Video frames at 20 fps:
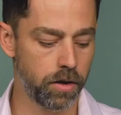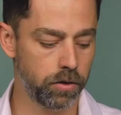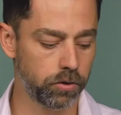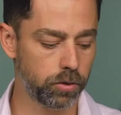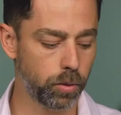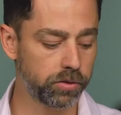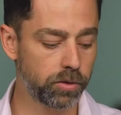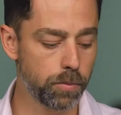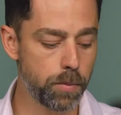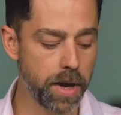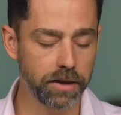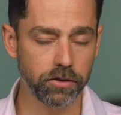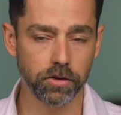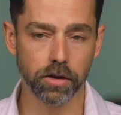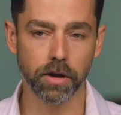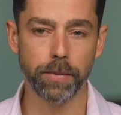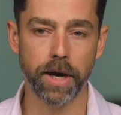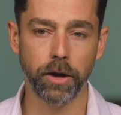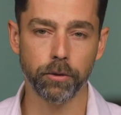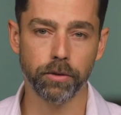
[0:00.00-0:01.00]
So what's
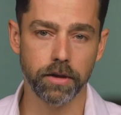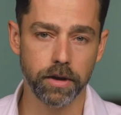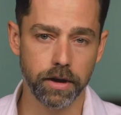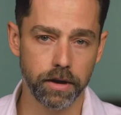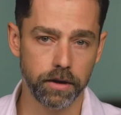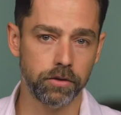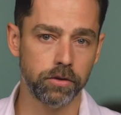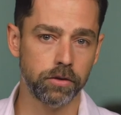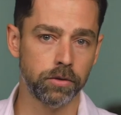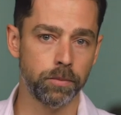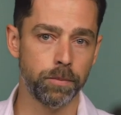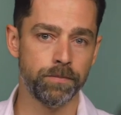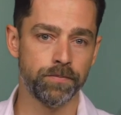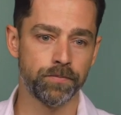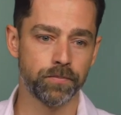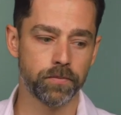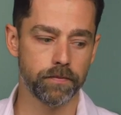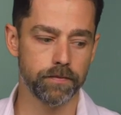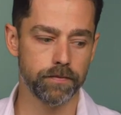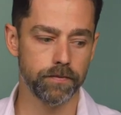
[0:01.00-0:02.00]
amazing about this
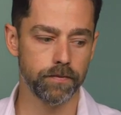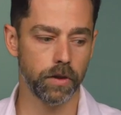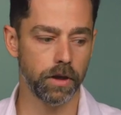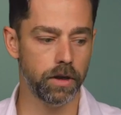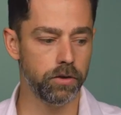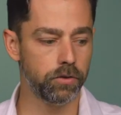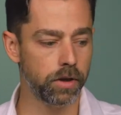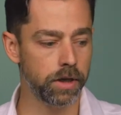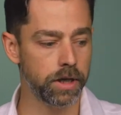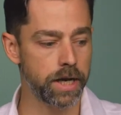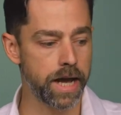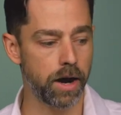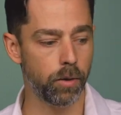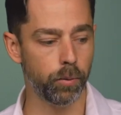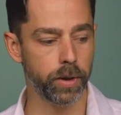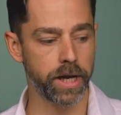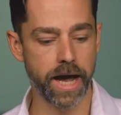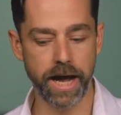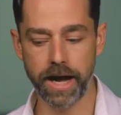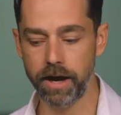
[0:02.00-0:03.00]
is that now
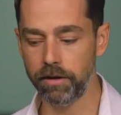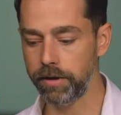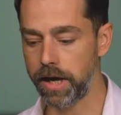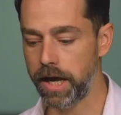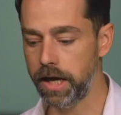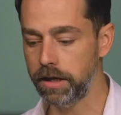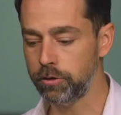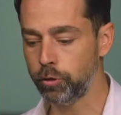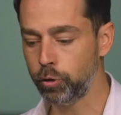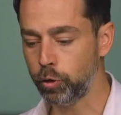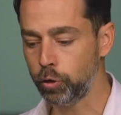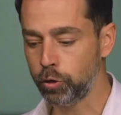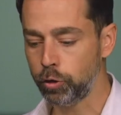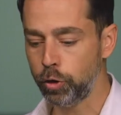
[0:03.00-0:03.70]
we have a